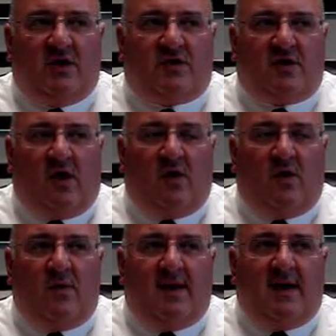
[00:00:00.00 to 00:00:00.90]

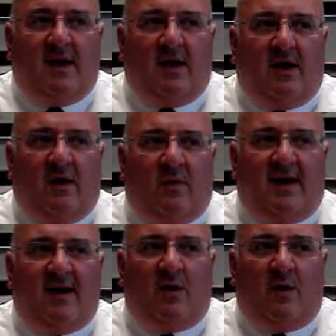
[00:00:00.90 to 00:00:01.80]
So
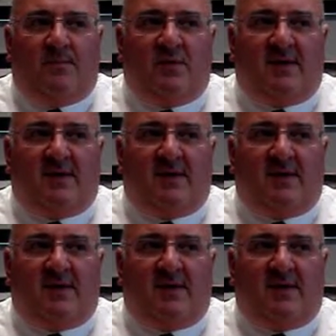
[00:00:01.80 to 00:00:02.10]
what I hope you